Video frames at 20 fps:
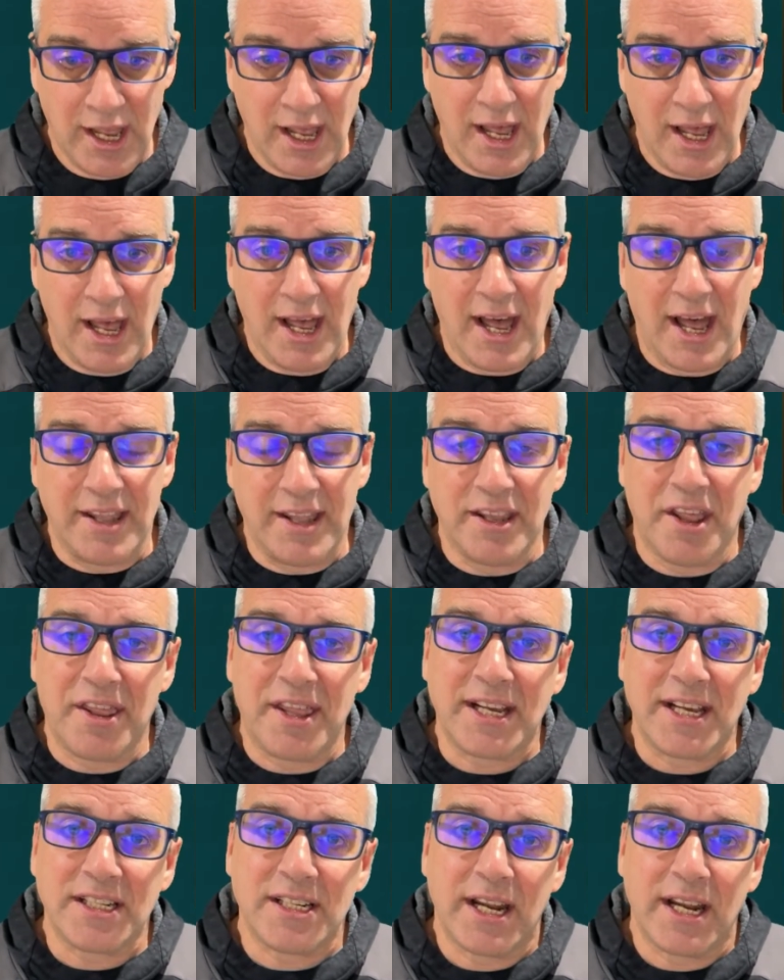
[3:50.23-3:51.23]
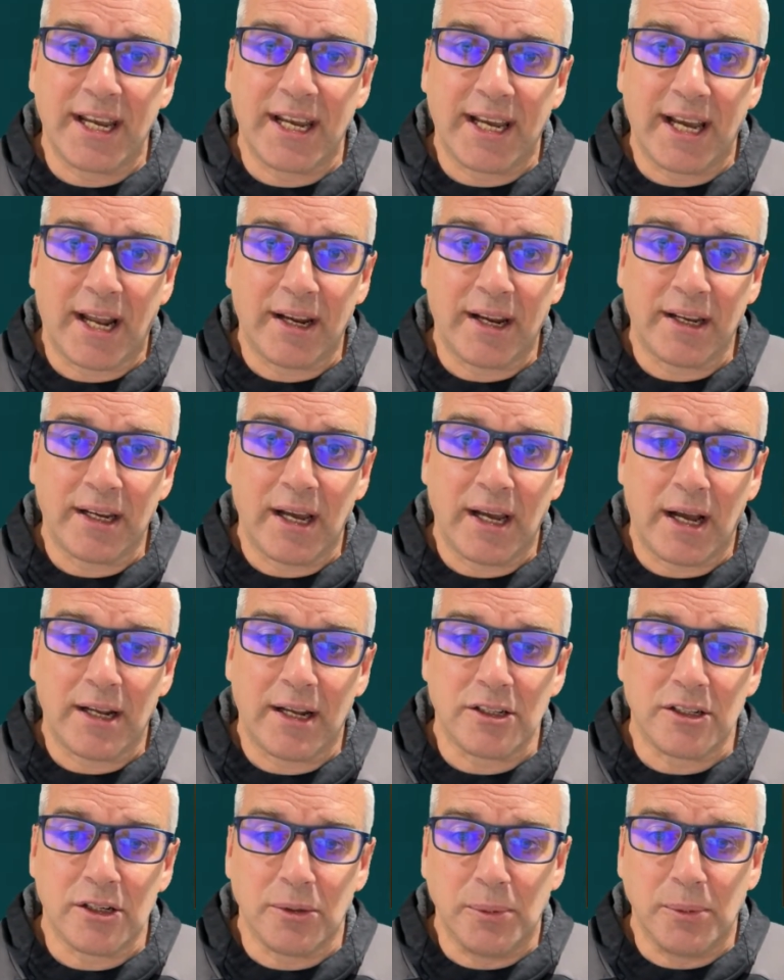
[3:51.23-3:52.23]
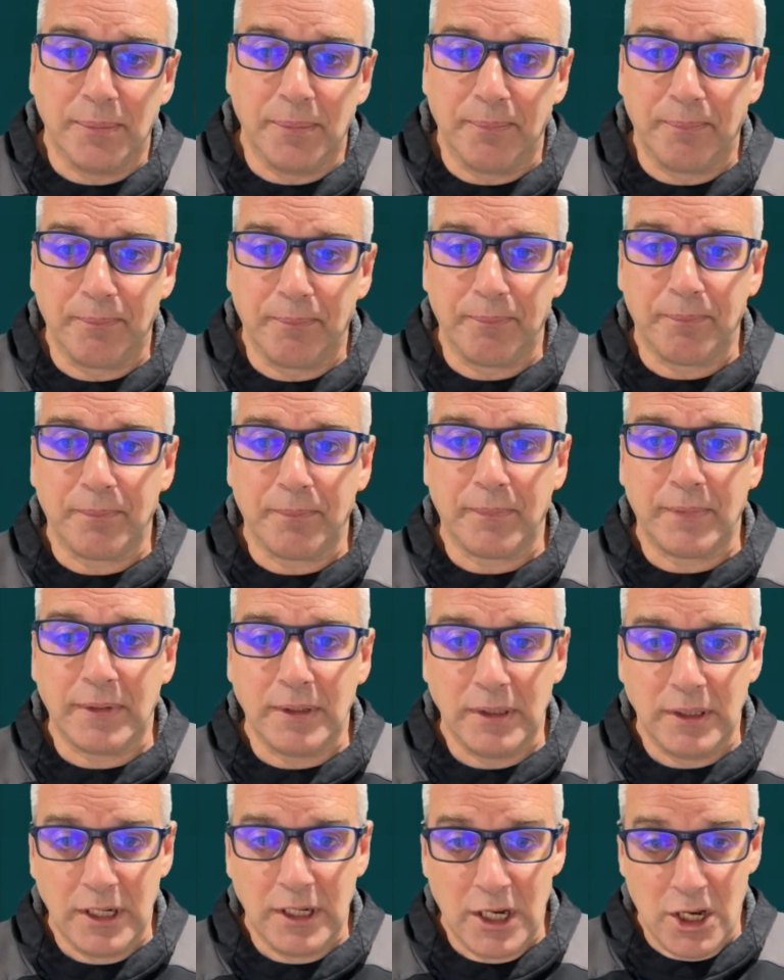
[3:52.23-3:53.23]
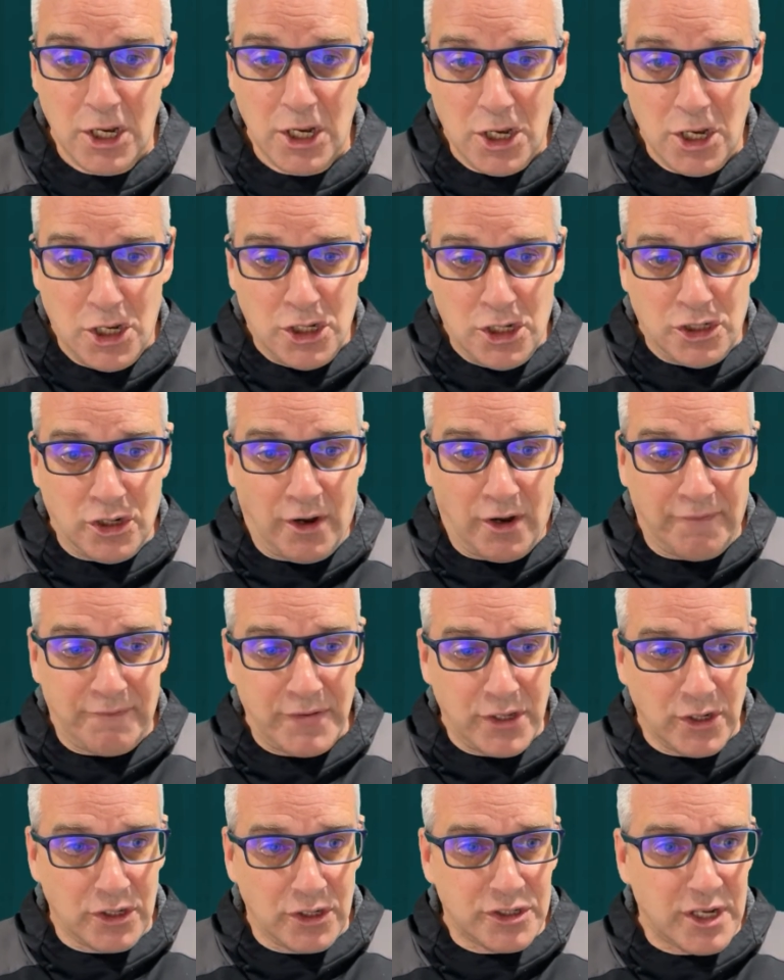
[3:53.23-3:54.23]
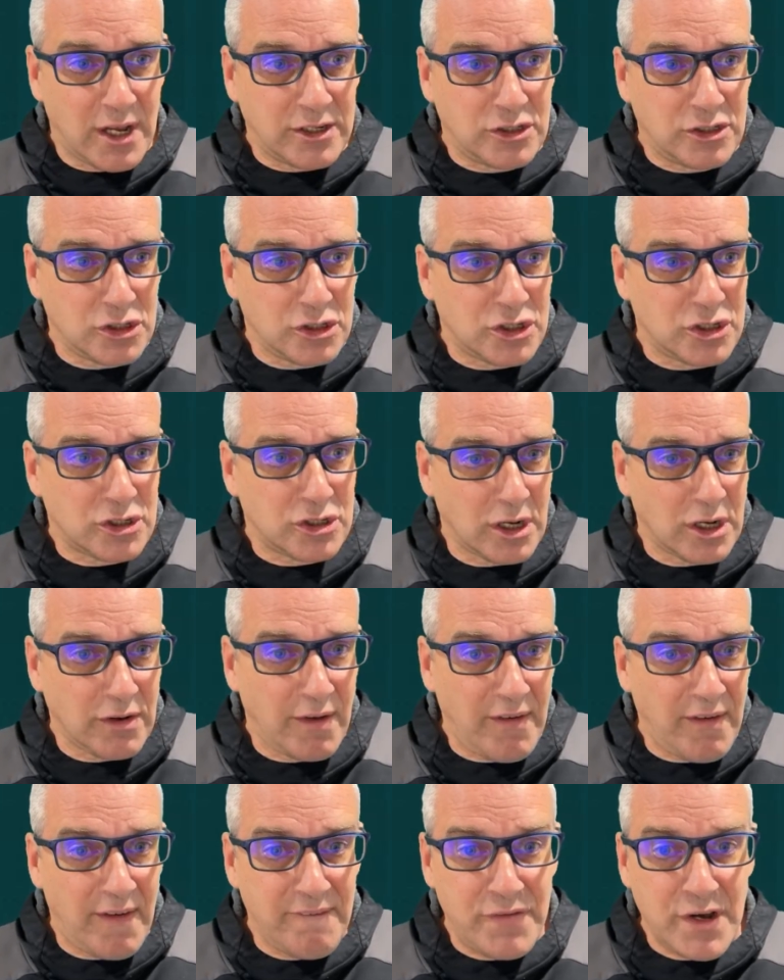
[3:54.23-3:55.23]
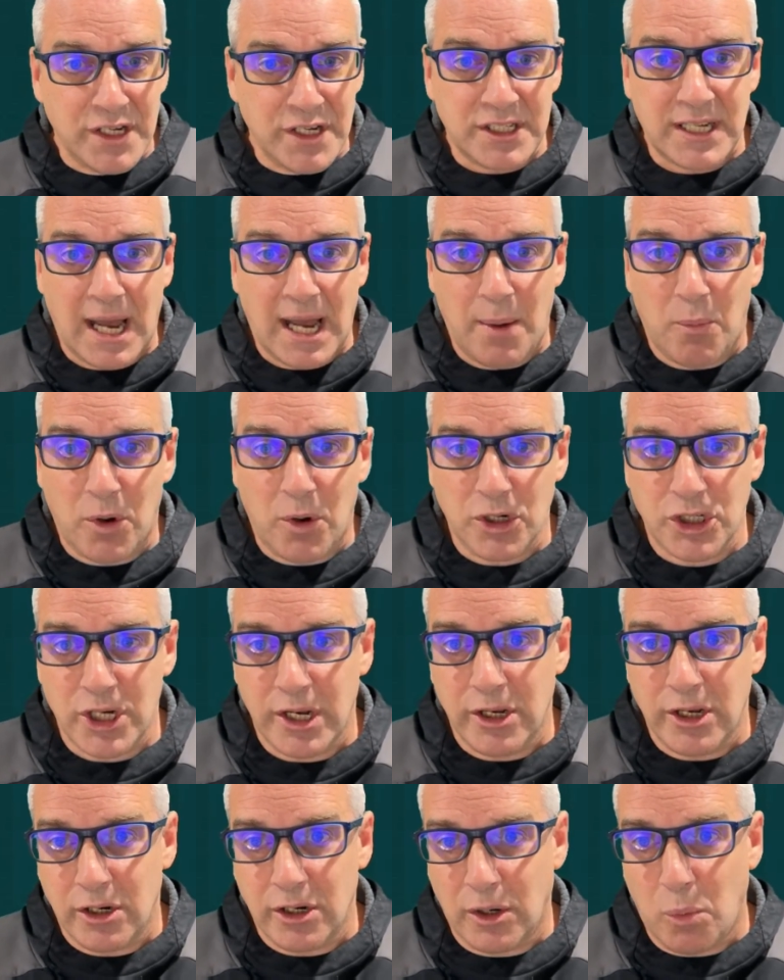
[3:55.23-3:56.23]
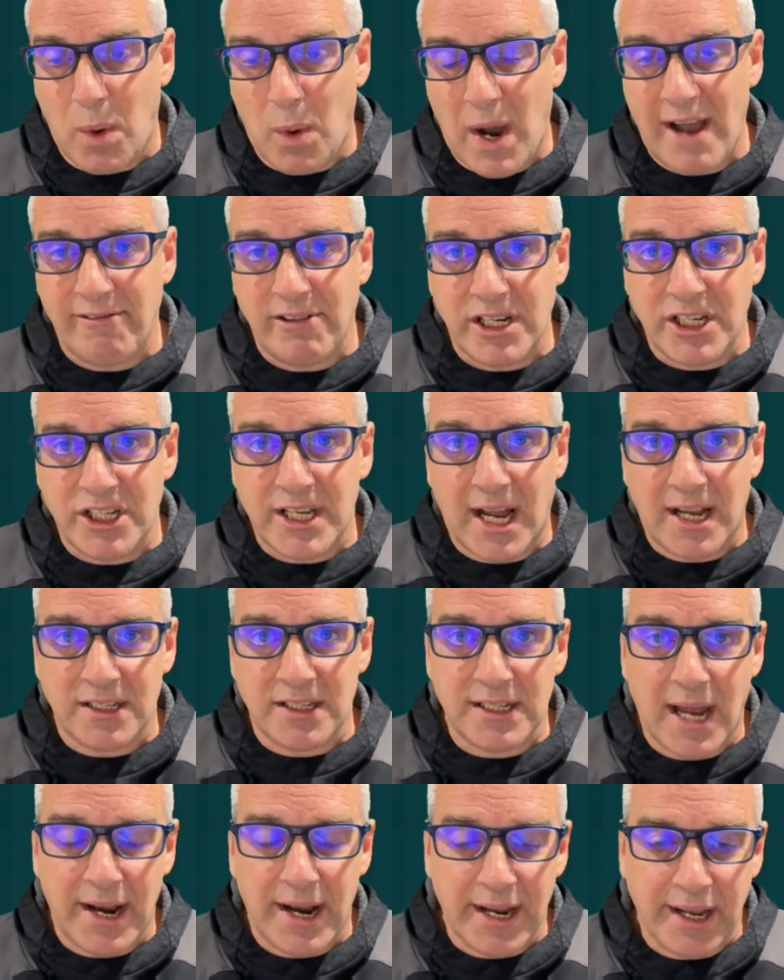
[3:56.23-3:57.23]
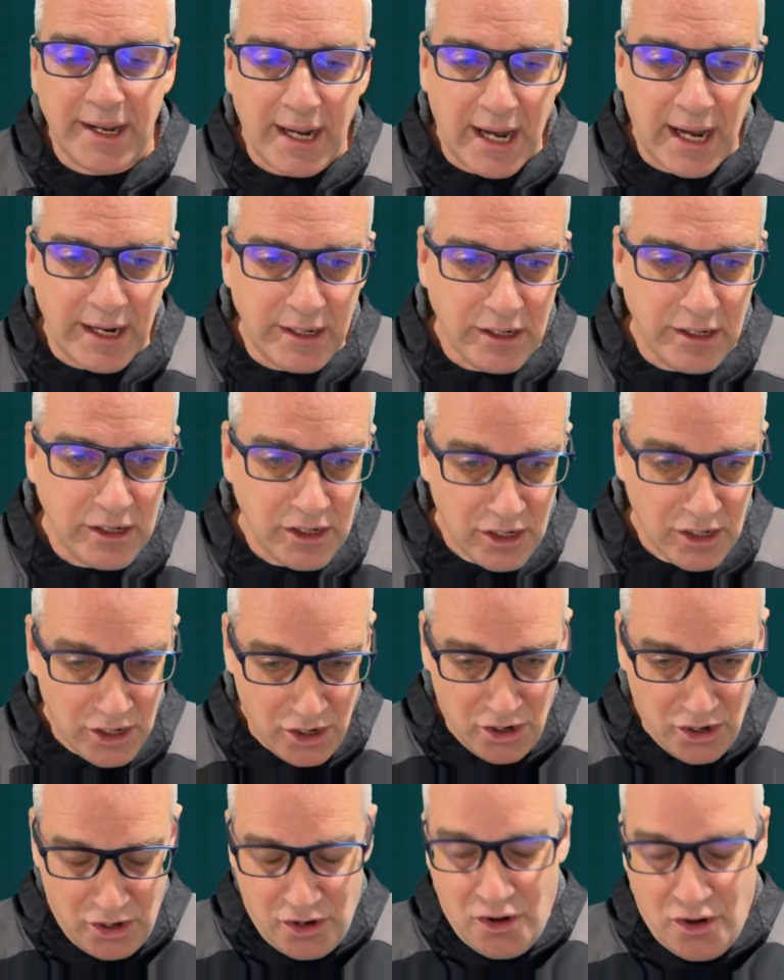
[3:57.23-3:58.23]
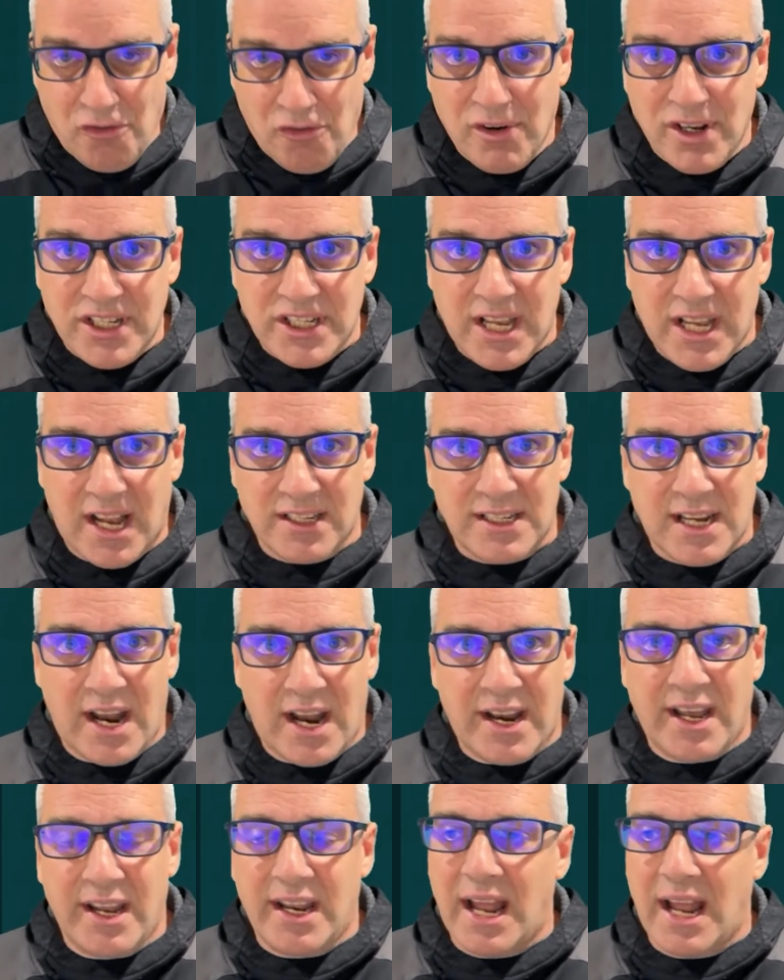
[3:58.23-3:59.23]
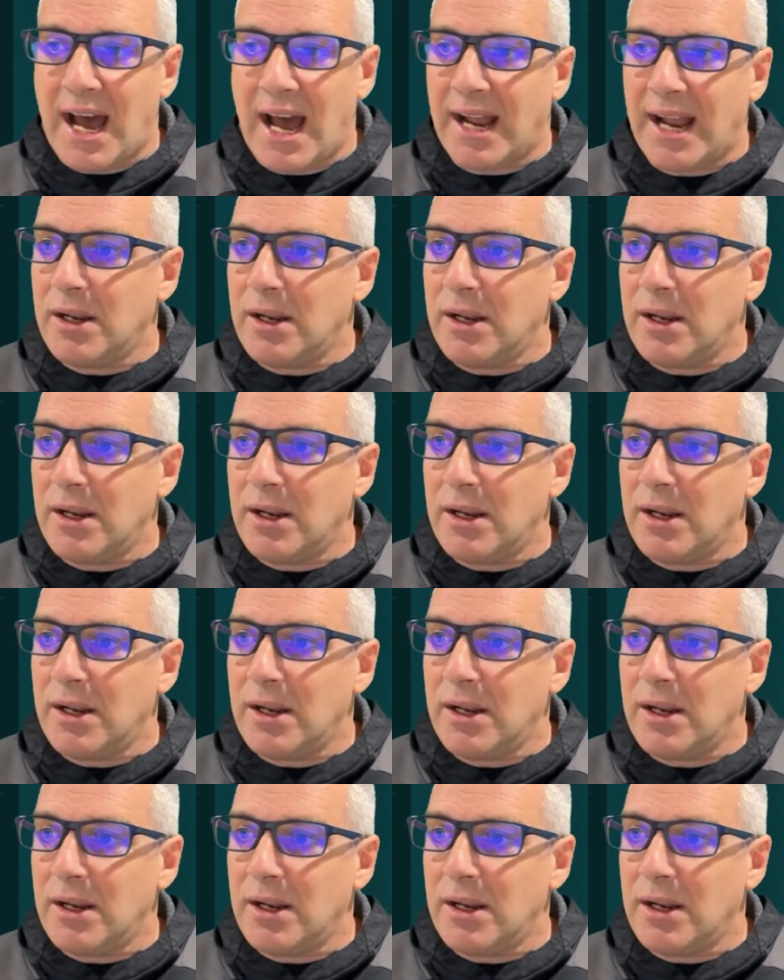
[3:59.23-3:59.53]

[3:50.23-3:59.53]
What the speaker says: and the things that it can and can't do. So for those that are just first time watching, why Restart Saturday at 9? Restart Saturday at 9